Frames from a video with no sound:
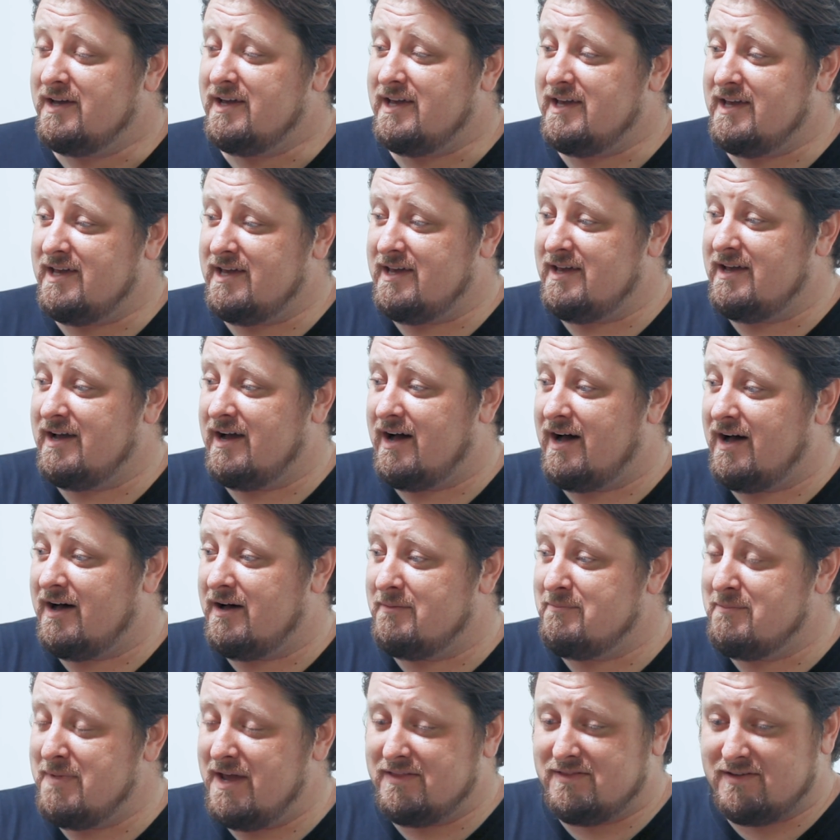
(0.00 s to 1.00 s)
He
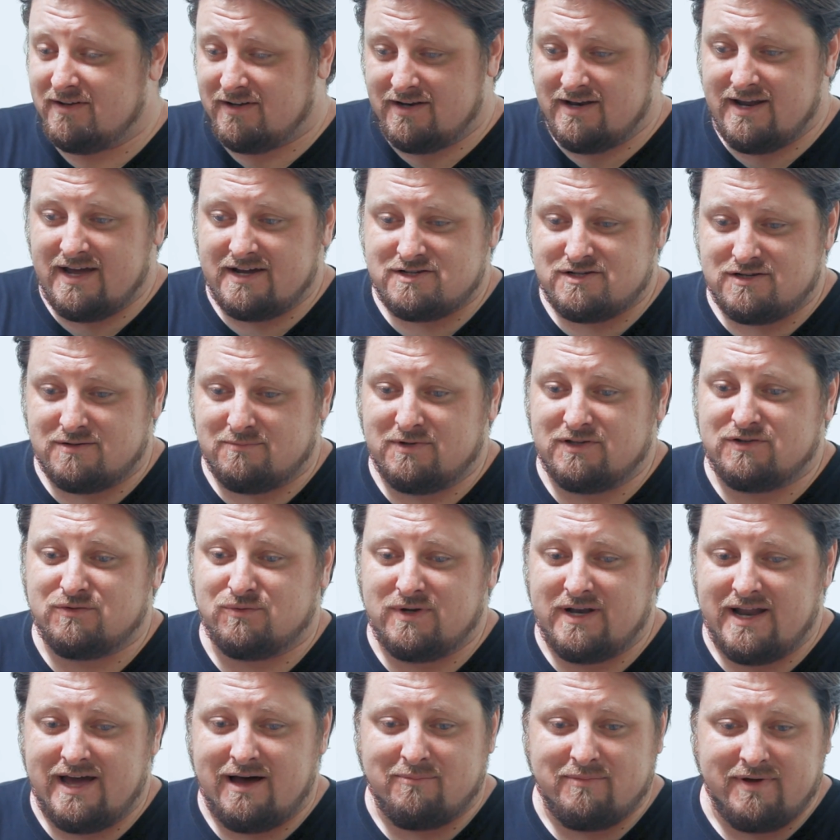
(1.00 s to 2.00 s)
made the connection
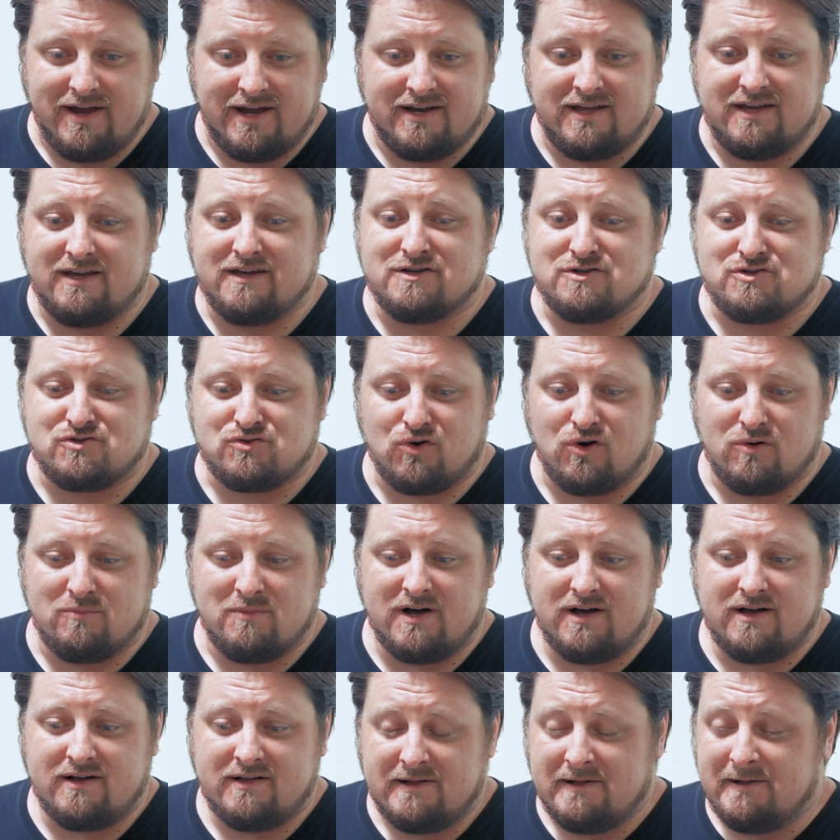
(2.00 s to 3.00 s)
between Albania and
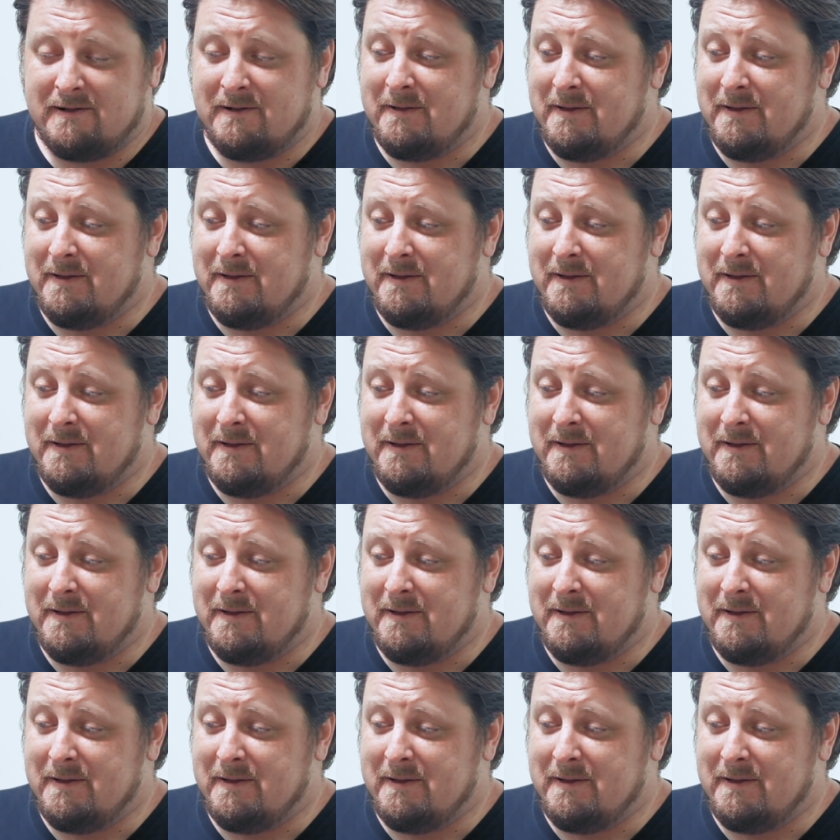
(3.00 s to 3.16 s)
Troma.